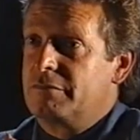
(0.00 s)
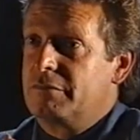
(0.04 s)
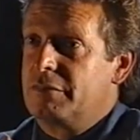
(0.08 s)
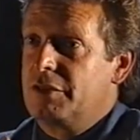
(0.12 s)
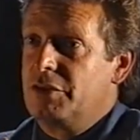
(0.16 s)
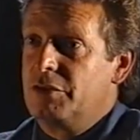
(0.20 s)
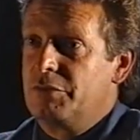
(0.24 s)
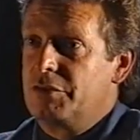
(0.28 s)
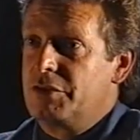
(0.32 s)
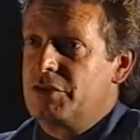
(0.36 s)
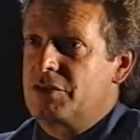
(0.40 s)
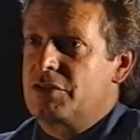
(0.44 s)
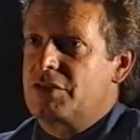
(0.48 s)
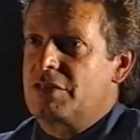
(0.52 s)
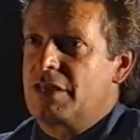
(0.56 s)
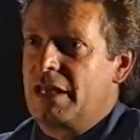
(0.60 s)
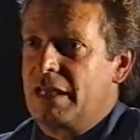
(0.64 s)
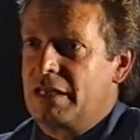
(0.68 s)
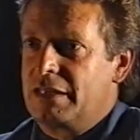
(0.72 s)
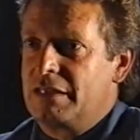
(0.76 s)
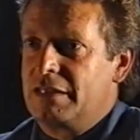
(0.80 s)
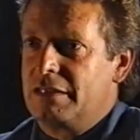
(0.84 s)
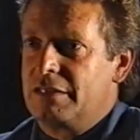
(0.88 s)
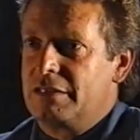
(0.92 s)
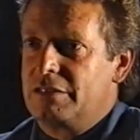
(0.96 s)
He always
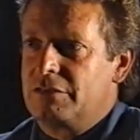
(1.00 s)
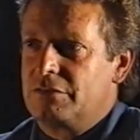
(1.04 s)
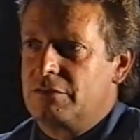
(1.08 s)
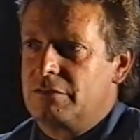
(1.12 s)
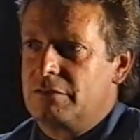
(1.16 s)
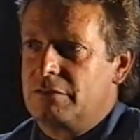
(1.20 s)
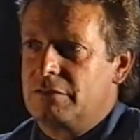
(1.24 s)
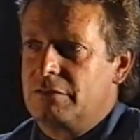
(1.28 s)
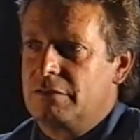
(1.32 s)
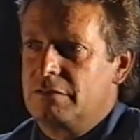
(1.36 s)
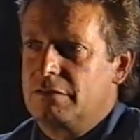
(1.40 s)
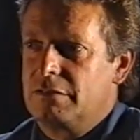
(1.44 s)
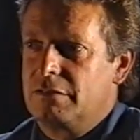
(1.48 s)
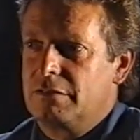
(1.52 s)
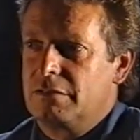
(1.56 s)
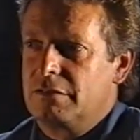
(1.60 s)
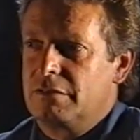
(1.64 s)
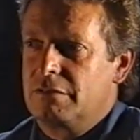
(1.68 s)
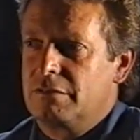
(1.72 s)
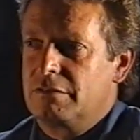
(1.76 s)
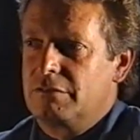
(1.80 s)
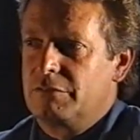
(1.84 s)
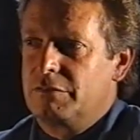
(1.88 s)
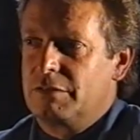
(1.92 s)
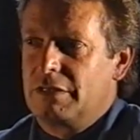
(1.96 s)
said he could,
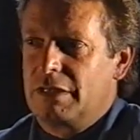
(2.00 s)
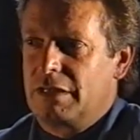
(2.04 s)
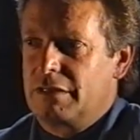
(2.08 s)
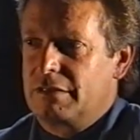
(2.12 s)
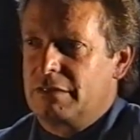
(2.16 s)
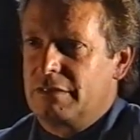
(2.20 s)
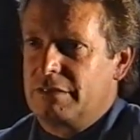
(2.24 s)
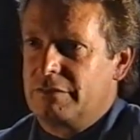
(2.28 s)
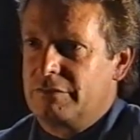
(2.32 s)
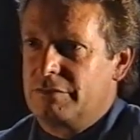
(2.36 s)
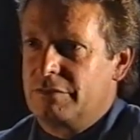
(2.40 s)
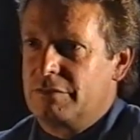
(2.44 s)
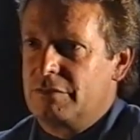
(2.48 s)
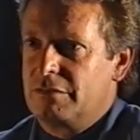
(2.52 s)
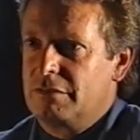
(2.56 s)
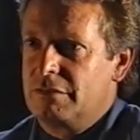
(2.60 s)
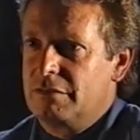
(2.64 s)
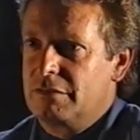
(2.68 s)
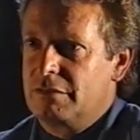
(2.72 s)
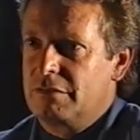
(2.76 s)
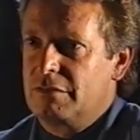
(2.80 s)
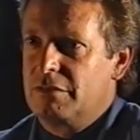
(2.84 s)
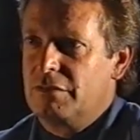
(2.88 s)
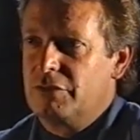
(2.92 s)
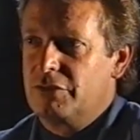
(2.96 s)
without even
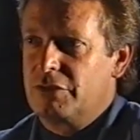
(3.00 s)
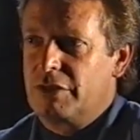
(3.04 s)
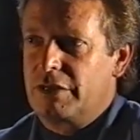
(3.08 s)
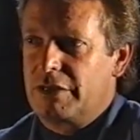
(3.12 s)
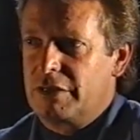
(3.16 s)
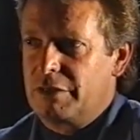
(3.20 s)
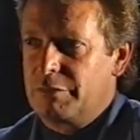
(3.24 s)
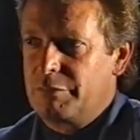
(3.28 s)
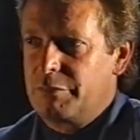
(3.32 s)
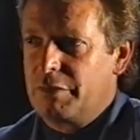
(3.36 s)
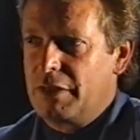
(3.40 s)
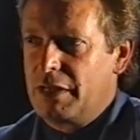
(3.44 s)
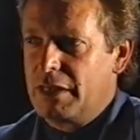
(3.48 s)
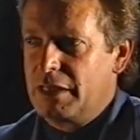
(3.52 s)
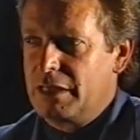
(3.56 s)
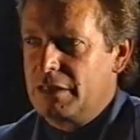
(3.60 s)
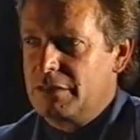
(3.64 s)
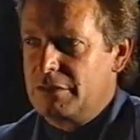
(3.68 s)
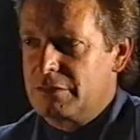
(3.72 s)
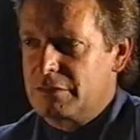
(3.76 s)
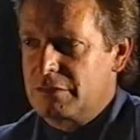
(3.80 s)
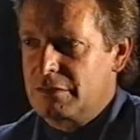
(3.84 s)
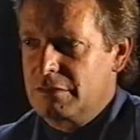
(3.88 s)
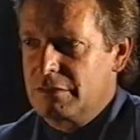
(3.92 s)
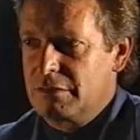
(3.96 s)
looking at
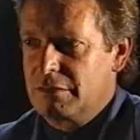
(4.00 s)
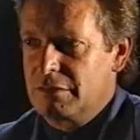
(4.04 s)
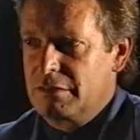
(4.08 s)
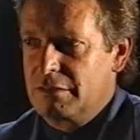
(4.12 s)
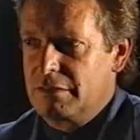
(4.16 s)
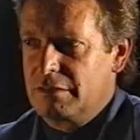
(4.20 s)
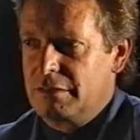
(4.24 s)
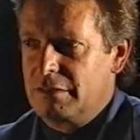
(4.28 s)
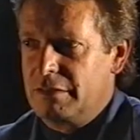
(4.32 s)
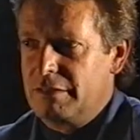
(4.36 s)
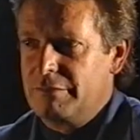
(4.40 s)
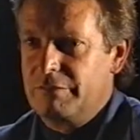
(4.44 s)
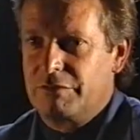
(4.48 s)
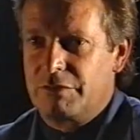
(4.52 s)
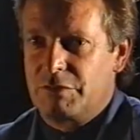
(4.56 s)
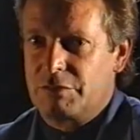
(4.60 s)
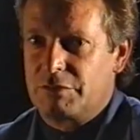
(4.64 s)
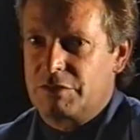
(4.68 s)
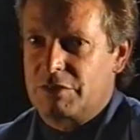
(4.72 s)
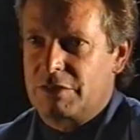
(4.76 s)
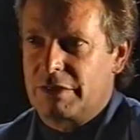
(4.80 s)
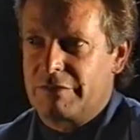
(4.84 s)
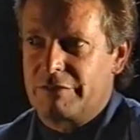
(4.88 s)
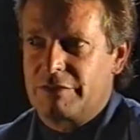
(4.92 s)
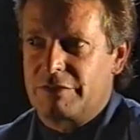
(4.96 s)
players,
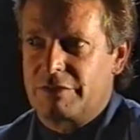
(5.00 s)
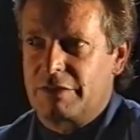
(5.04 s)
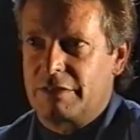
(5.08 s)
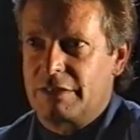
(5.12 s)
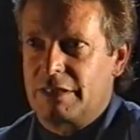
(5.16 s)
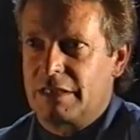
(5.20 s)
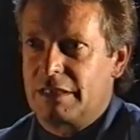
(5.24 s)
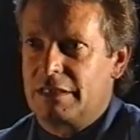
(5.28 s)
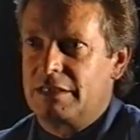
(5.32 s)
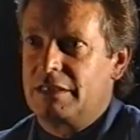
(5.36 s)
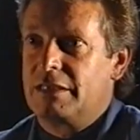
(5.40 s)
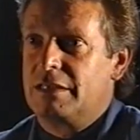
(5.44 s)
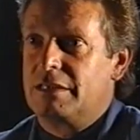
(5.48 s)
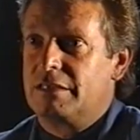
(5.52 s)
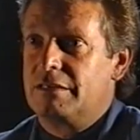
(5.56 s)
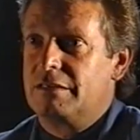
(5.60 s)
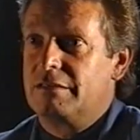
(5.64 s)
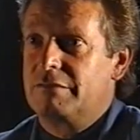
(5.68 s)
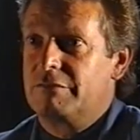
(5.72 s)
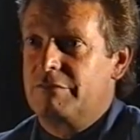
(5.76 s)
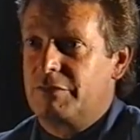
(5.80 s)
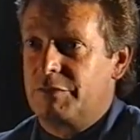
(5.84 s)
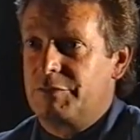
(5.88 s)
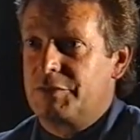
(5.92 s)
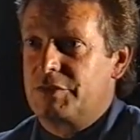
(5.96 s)
influence everything they did
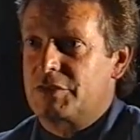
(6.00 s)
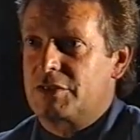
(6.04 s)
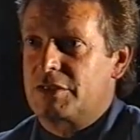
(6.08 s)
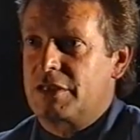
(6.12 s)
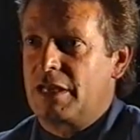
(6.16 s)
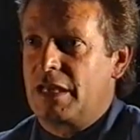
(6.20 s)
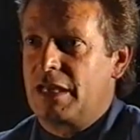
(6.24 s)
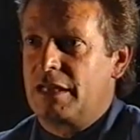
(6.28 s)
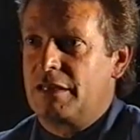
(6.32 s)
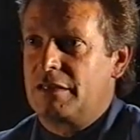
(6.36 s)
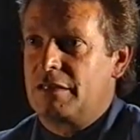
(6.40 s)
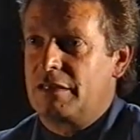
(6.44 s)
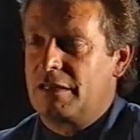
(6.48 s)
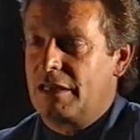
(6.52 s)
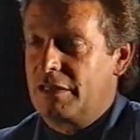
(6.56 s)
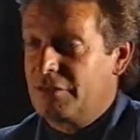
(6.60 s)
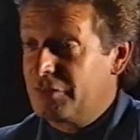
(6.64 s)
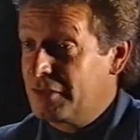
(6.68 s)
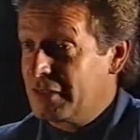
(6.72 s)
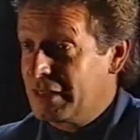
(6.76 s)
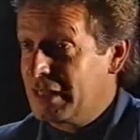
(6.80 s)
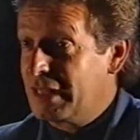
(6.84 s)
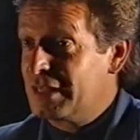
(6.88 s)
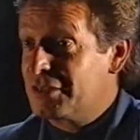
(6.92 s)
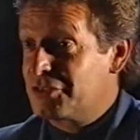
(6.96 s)
from the stand. And I
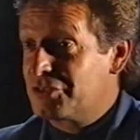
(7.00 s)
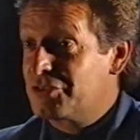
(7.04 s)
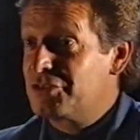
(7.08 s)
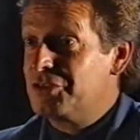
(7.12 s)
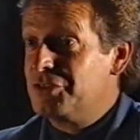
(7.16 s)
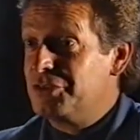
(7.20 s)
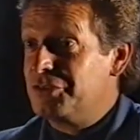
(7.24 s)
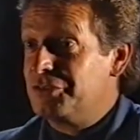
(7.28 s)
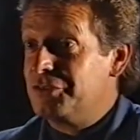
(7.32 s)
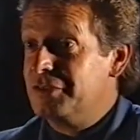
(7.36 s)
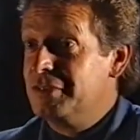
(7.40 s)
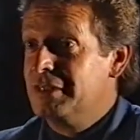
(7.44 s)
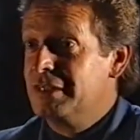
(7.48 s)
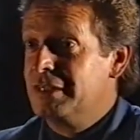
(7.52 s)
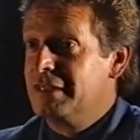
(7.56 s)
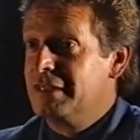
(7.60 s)
think that's true.